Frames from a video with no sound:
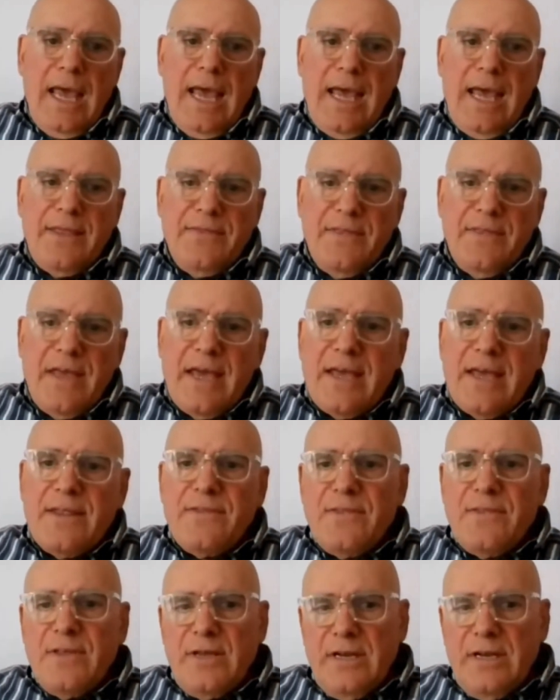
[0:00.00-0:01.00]
And
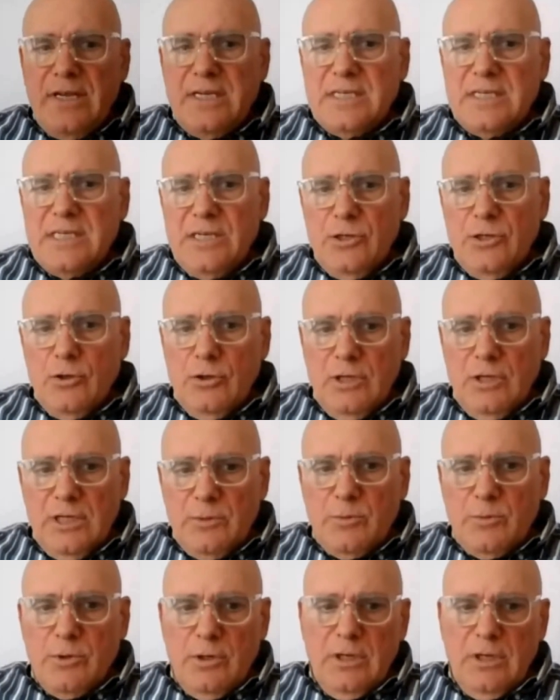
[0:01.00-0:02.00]
then there is
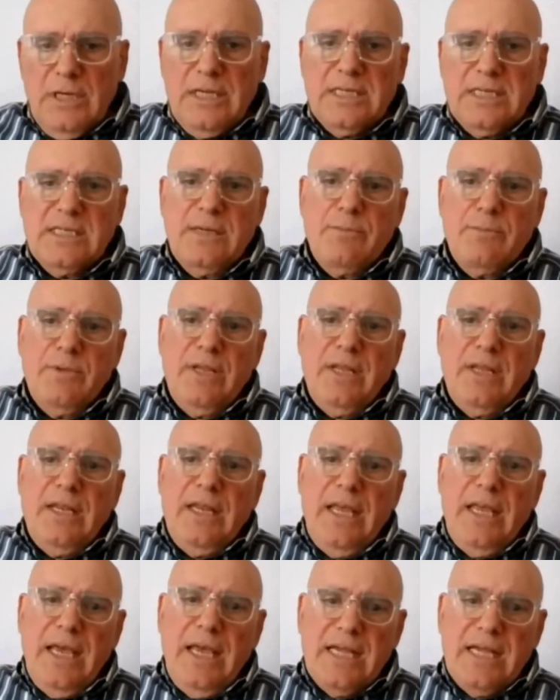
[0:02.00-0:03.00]
neoliberalism
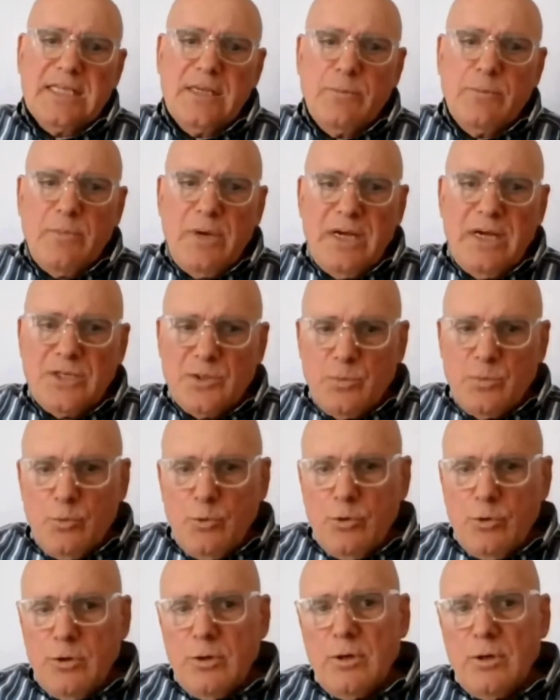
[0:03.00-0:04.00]
that has a much
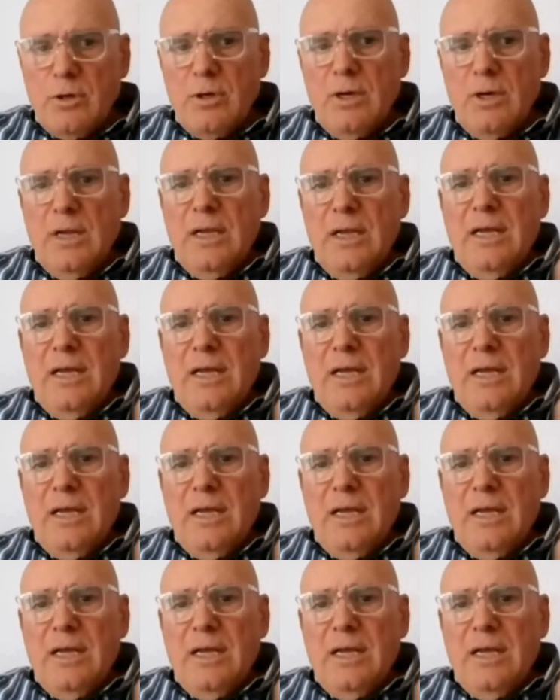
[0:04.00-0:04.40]
more